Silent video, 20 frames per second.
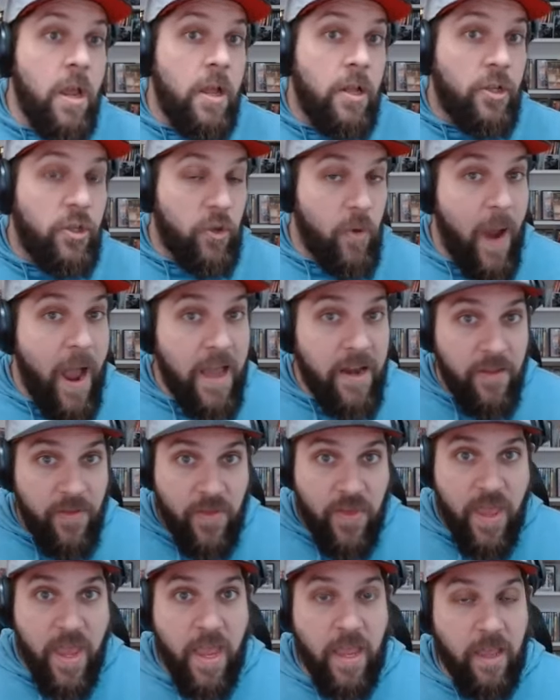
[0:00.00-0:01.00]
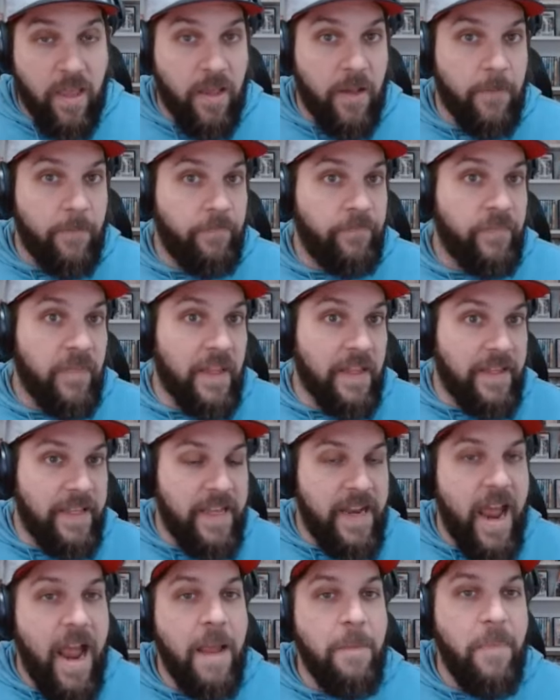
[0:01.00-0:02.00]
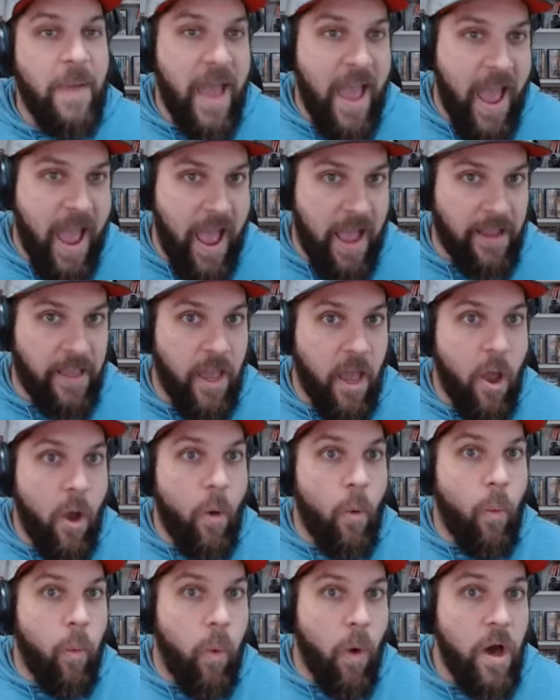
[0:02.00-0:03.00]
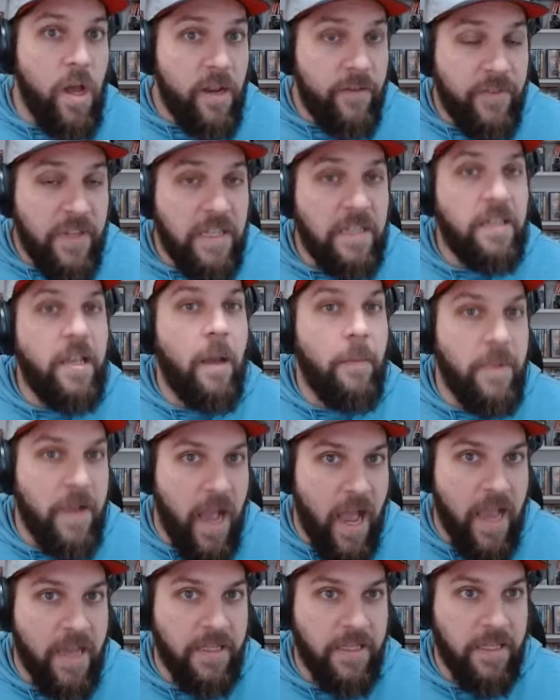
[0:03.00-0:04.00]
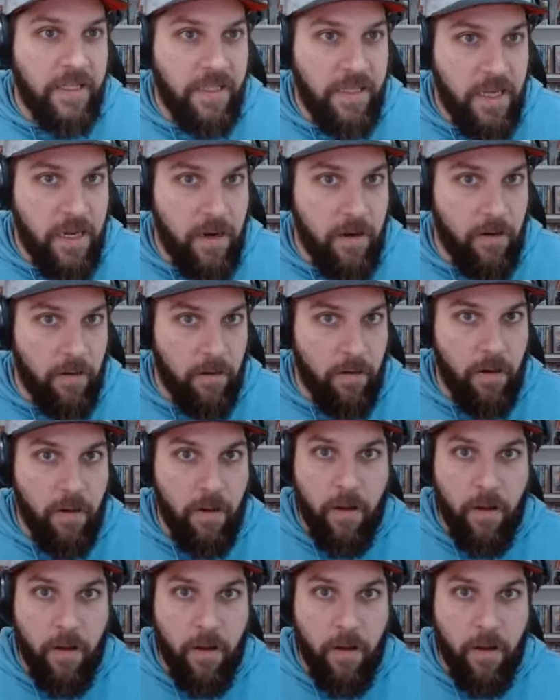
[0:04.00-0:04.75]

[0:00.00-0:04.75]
try to think, did I pack one of the top guys this year?